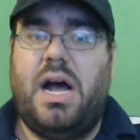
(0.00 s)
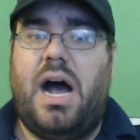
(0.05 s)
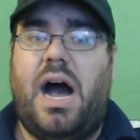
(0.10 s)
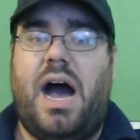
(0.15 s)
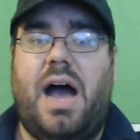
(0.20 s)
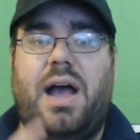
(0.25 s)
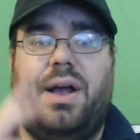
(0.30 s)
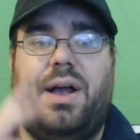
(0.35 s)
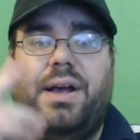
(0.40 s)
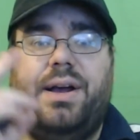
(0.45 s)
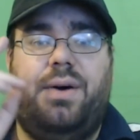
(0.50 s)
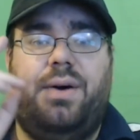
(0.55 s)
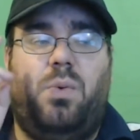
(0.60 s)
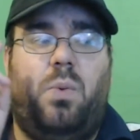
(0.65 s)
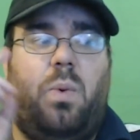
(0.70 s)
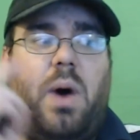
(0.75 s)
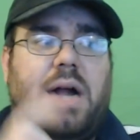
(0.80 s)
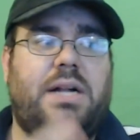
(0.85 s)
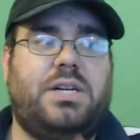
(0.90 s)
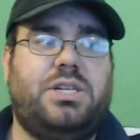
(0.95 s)
I
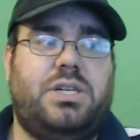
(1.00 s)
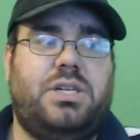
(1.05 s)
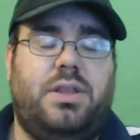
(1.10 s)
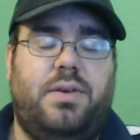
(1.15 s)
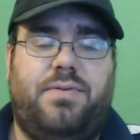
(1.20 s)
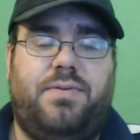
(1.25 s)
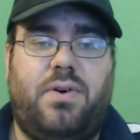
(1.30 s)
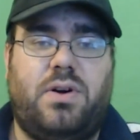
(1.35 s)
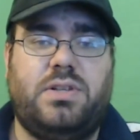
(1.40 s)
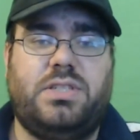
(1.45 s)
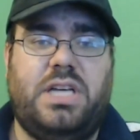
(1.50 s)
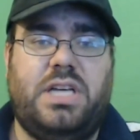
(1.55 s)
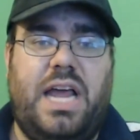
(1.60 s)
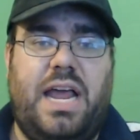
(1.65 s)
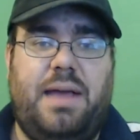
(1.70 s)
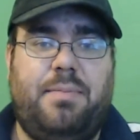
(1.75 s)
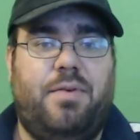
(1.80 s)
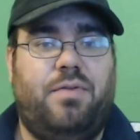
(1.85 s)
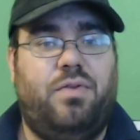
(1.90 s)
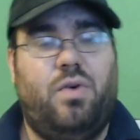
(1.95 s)
watched the first
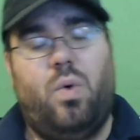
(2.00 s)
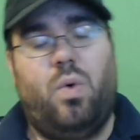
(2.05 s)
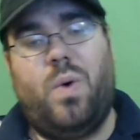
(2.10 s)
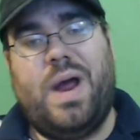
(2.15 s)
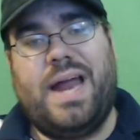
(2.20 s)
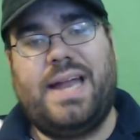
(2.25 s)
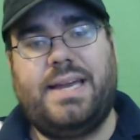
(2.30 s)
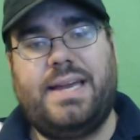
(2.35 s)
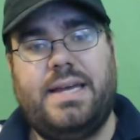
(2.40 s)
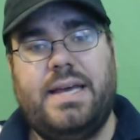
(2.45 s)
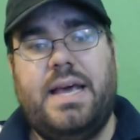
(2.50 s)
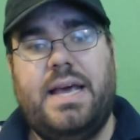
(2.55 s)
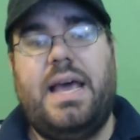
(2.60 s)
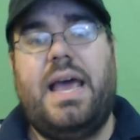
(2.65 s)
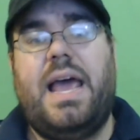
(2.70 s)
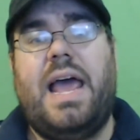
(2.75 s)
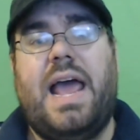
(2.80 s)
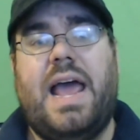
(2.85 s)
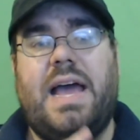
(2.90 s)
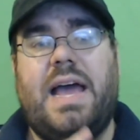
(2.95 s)
game of Gwent,
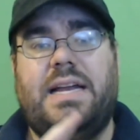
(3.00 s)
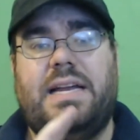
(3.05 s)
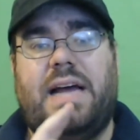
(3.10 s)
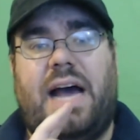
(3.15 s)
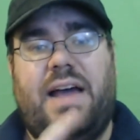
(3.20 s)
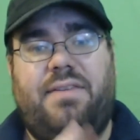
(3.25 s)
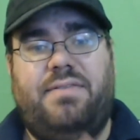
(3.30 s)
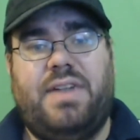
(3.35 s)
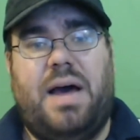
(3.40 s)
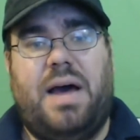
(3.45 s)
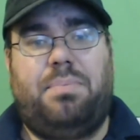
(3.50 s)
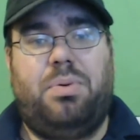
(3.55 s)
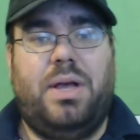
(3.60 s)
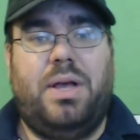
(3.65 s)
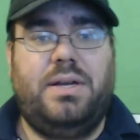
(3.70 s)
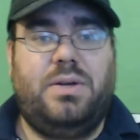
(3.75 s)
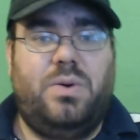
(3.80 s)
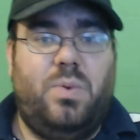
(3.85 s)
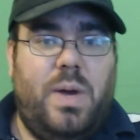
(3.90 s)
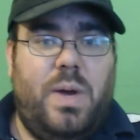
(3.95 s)
and I have not
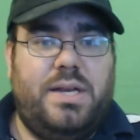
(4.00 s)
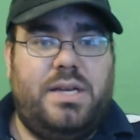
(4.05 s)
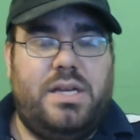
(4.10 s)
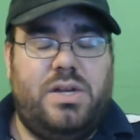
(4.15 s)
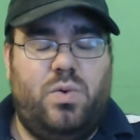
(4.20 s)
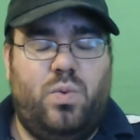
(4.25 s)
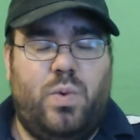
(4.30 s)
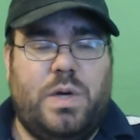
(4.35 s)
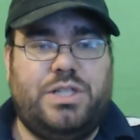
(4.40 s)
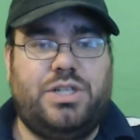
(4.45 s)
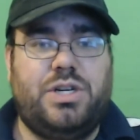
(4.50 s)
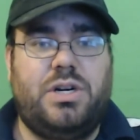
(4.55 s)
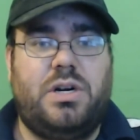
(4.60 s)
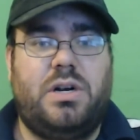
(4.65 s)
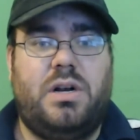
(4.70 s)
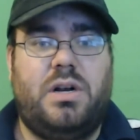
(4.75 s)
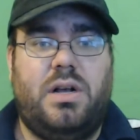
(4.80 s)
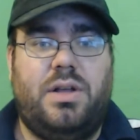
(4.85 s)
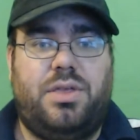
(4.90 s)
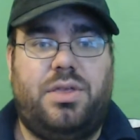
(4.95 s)
played Gwent in
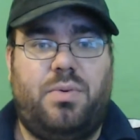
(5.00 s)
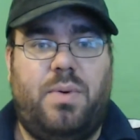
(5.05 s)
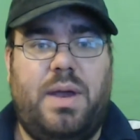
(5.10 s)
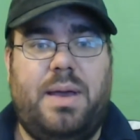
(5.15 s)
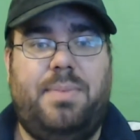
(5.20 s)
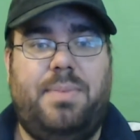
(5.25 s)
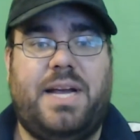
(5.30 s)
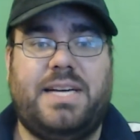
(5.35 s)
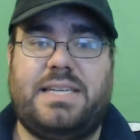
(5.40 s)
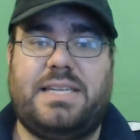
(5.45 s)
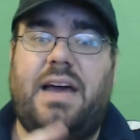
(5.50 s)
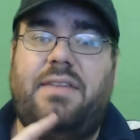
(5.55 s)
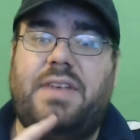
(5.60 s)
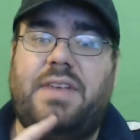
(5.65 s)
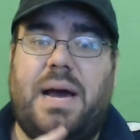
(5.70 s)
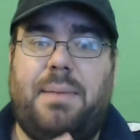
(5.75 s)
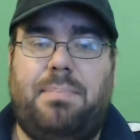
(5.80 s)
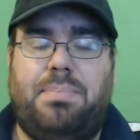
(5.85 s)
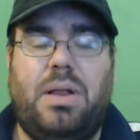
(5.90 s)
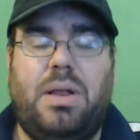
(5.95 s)
Witcher 3 because I have
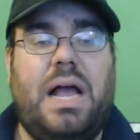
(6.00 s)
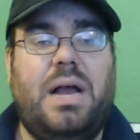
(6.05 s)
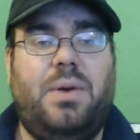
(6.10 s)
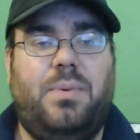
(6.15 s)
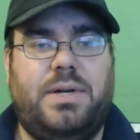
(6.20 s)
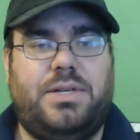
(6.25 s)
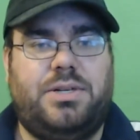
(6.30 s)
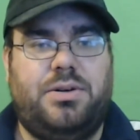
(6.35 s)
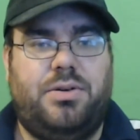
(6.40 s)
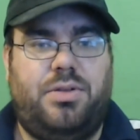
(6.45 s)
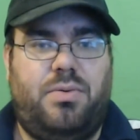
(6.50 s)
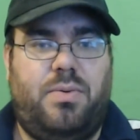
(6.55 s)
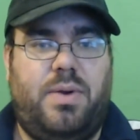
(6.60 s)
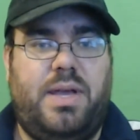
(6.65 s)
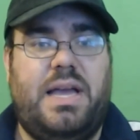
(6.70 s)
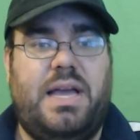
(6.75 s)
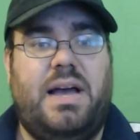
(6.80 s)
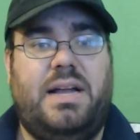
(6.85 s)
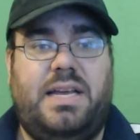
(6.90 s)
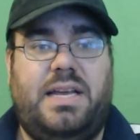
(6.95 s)
not played Witcher 3
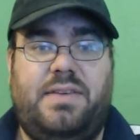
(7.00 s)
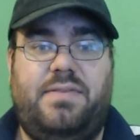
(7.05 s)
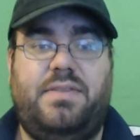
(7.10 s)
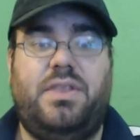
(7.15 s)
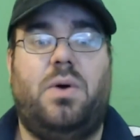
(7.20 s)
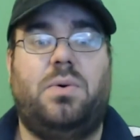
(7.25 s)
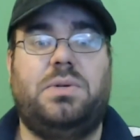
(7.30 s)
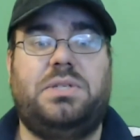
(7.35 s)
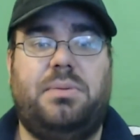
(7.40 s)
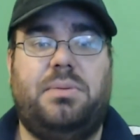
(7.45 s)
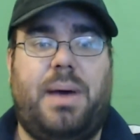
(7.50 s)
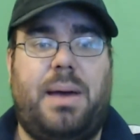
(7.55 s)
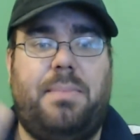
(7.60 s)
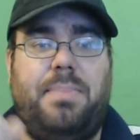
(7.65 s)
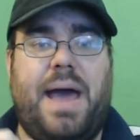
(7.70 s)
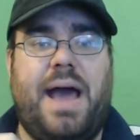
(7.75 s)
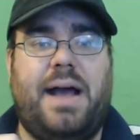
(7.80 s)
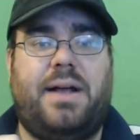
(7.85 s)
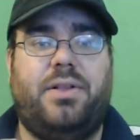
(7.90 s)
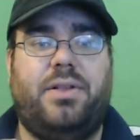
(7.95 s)
yet, even though it's in my
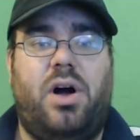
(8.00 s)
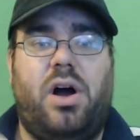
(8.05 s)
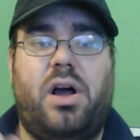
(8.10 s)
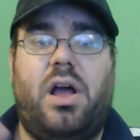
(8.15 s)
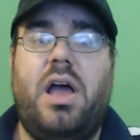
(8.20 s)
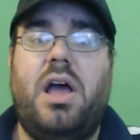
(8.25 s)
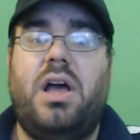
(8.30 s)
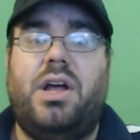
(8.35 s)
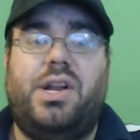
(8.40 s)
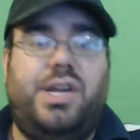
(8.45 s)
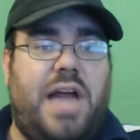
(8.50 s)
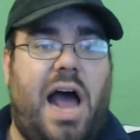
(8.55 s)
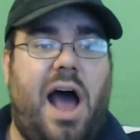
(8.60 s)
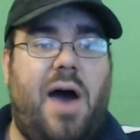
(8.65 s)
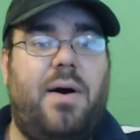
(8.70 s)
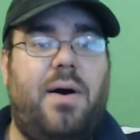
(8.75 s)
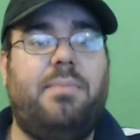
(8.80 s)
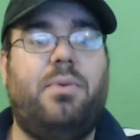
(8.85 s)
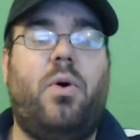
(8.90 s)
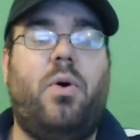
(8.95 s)
backlog.
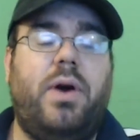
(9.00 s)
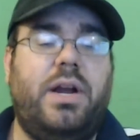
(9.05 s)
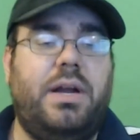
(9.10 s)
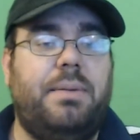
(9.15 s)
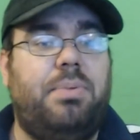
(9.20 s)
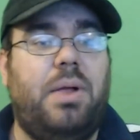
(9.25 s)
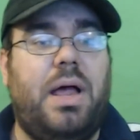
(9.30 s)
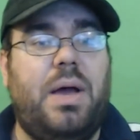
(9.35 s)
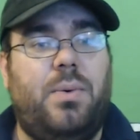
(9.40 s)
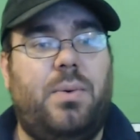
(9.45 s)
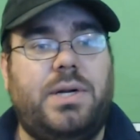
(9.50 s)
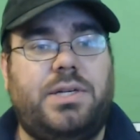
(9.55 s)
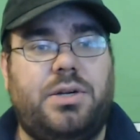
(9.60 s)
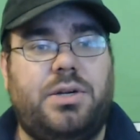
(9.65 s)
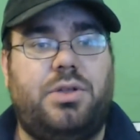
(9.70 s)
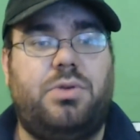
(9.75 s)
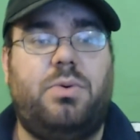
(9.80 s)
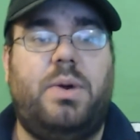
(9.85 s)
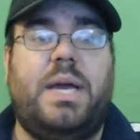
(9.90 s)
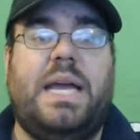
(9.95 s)
Now I'm going to play Witcher
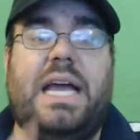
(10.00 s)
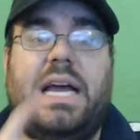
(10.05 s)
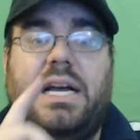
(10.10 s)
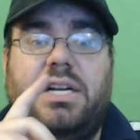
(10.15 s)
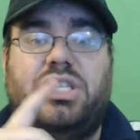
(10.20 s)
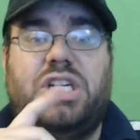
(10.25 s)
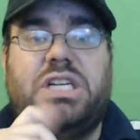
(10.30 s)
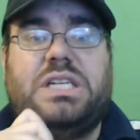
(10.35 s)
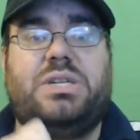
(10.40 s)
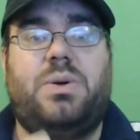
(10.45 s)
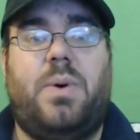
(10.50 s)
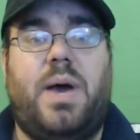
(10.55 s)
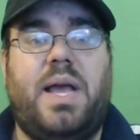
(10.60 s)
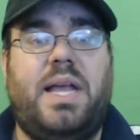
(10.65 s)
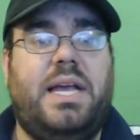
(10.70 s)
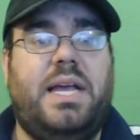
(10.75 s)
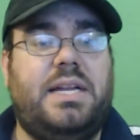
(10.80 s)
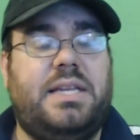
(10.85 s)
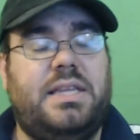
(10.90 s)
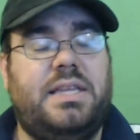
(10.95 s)
3 just so I
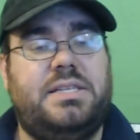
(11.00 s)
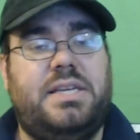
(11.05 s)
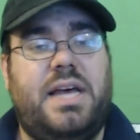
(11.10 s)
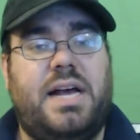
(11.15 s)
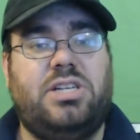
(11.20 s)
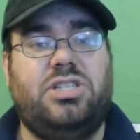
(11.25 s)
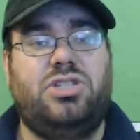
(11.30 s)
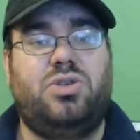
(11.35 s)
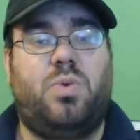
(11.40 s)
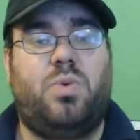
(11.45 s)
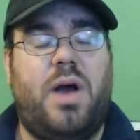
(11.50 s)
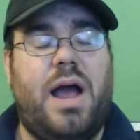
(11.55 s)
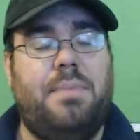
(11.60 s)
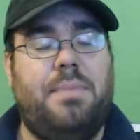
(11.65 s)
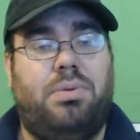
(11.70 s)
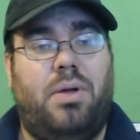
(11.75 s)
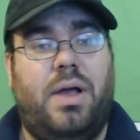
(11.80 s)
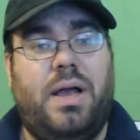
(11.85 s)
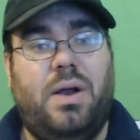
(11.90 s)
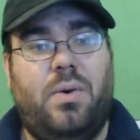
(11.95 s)
can get to the sections where I
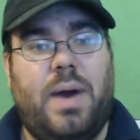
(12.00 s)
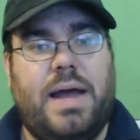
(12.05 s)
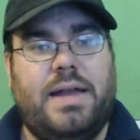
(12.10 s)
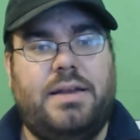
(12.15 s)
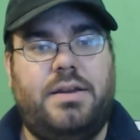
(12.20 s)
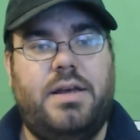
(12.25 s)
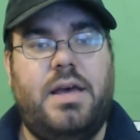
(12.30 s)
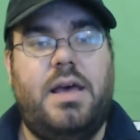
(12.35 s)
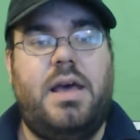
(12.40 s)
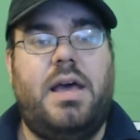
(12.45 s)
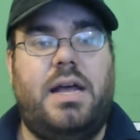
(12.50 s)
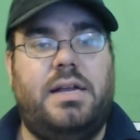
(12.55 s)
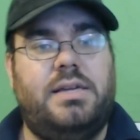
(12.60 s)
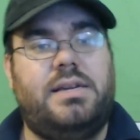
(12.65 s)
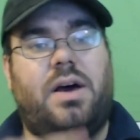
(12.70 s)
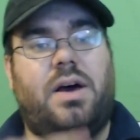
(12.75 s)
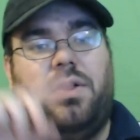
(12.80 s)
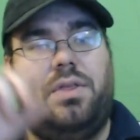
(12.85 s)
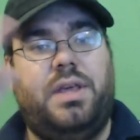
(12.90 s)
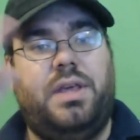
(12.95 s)
play Gwent
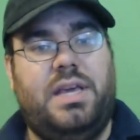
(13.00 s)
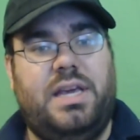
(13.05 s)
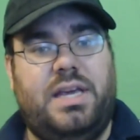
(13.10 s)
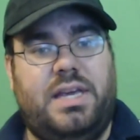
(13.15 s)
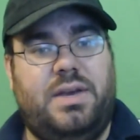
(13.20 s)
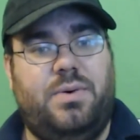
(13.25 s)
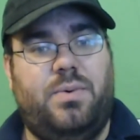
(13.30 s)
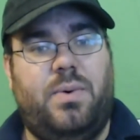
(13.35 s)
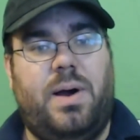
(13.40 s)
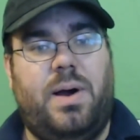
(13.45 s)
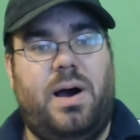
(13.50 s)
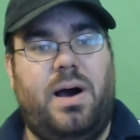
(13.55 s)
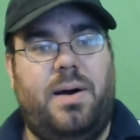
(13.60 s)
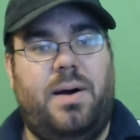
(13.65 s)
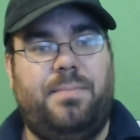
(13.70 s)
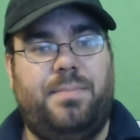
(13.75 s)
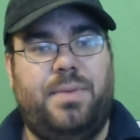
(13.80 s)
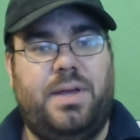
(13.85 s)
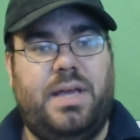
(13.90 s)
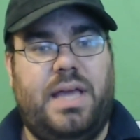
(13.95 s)
until the
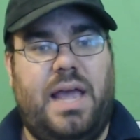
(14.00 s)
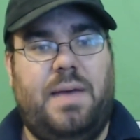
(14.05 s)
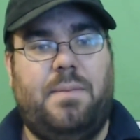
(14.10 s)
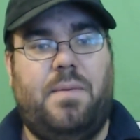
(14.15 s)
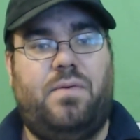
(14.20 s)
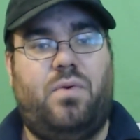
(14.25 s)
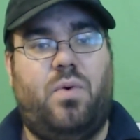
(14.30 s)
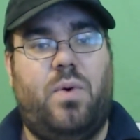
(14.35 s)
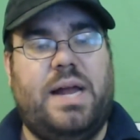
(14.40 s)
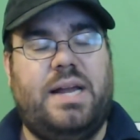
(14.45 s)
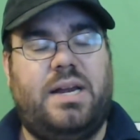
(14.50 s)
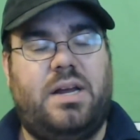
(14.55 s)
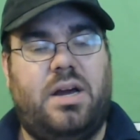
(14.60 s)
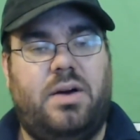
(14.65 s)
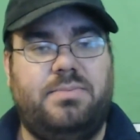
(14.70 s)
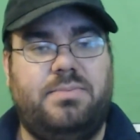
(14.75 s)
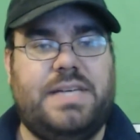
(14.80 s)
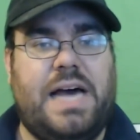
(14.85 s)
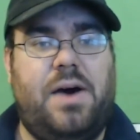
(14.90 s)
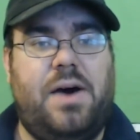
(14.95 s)
game of Gwent
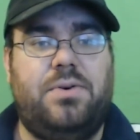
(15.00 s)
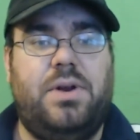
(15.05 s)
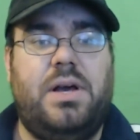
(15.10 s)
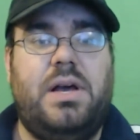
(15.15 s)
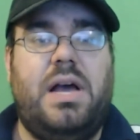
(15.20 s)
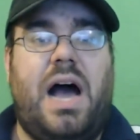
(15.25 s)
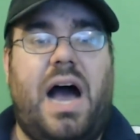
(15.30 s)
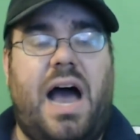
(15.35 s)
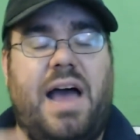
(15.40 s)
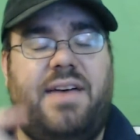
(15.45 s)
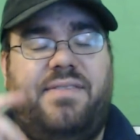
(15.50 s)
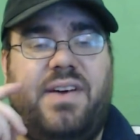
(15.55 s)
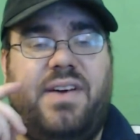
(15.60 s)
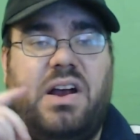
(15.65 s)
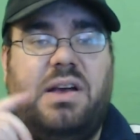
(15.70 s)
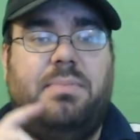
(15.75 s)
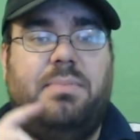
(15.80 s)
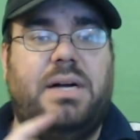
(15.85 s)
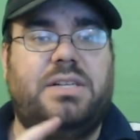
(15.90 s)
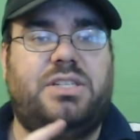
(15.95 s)
comes out. I
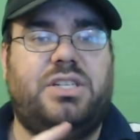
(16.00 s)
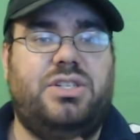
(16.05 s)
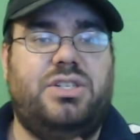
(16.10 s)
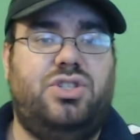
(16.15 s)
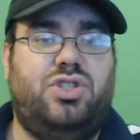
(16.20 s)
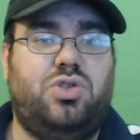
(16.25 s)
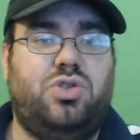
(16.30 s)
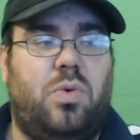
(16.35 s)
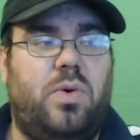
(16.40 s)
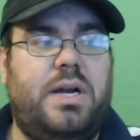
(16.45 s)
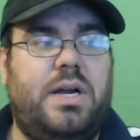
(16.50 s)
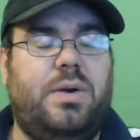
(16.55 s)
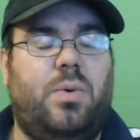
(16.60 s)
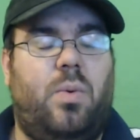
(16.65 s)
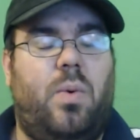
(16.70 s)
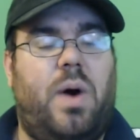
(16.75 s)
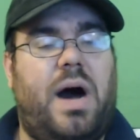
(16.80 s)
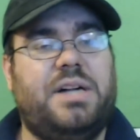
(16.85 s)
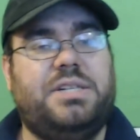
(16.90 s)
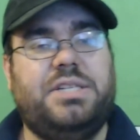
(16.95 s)
very much enjoyed
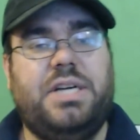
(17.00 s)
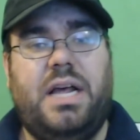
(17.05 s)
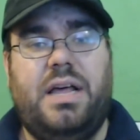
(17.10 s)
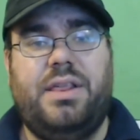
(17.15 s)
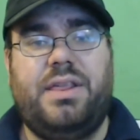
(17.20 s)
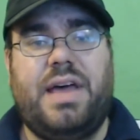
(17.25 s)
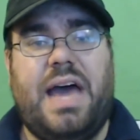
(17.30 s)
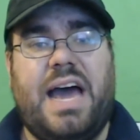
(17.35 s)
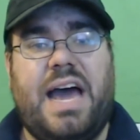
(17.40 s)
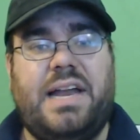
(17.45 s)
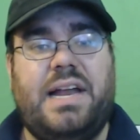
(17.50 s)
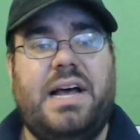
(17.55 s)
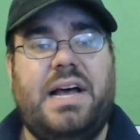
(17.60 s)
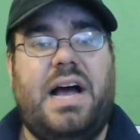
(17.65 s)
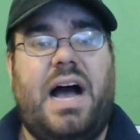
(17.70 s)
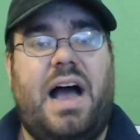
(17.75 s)
watching that.